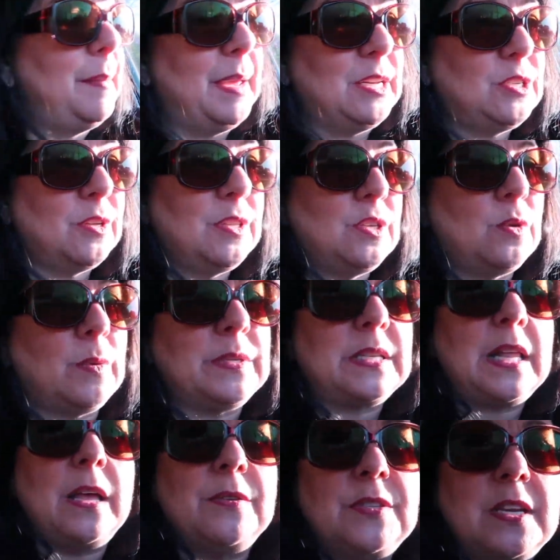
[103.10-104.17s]
I made sure the door was
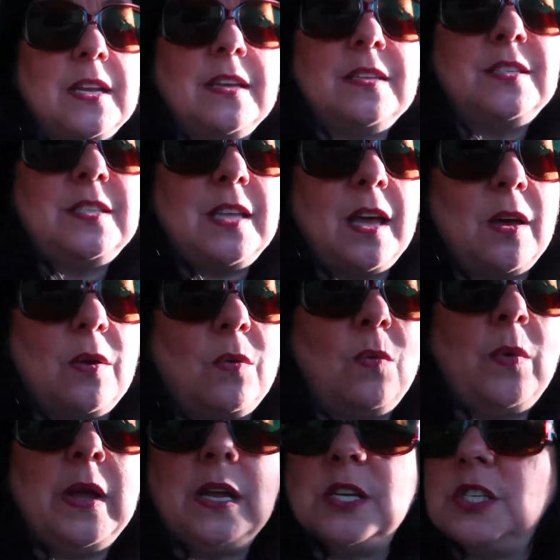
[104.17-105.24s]
closed. So
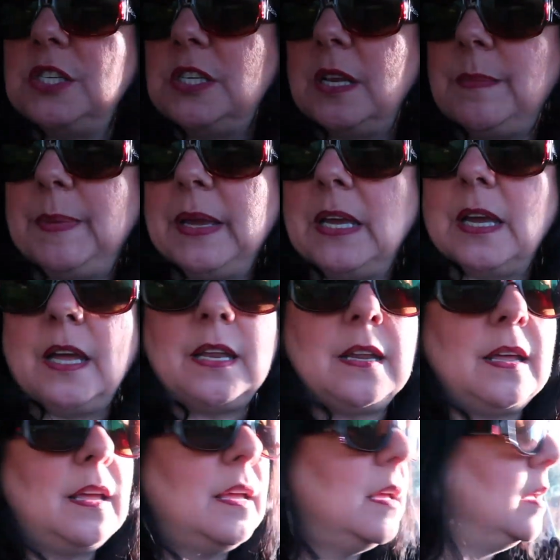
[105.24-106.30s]
we should be good.